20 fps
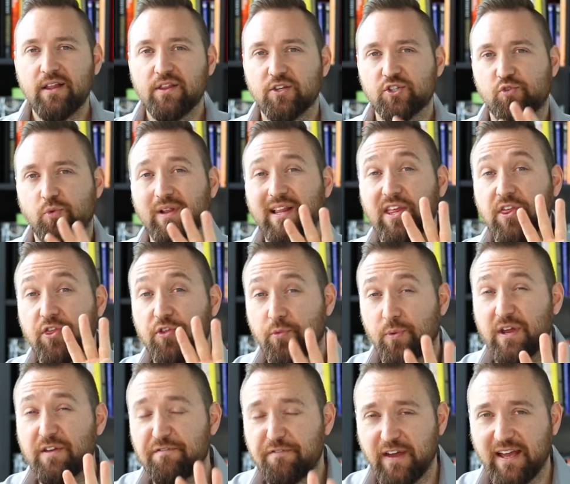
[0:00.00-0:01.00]
There's really
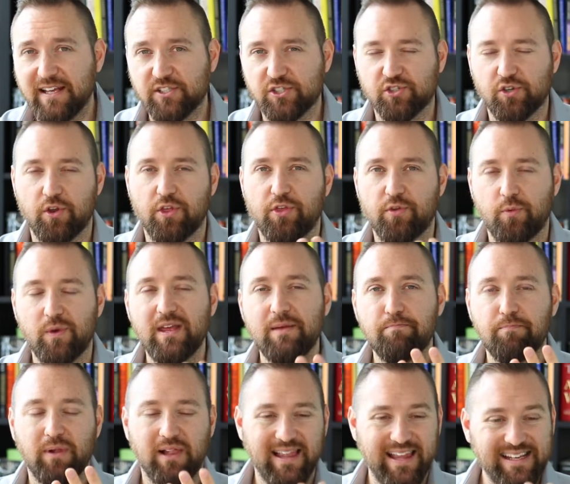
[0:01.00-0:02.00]
three phases or
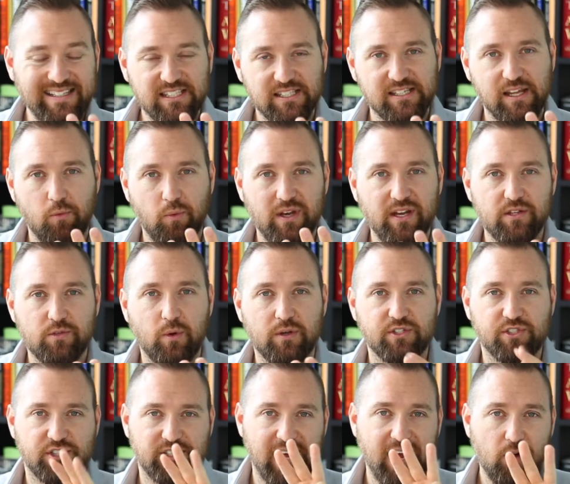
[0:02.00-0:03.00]
three places that we need to
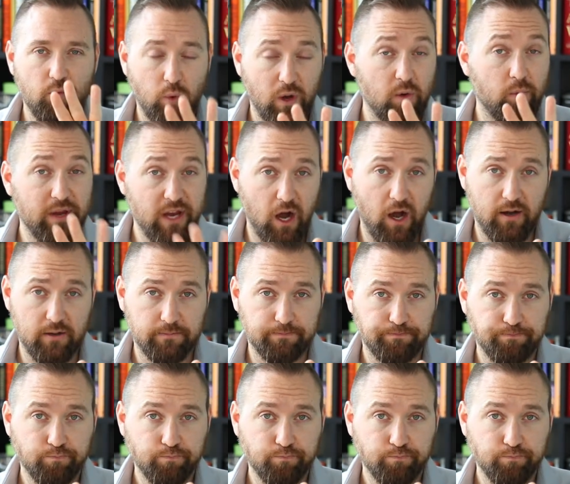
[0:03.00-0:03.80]
understand where we are.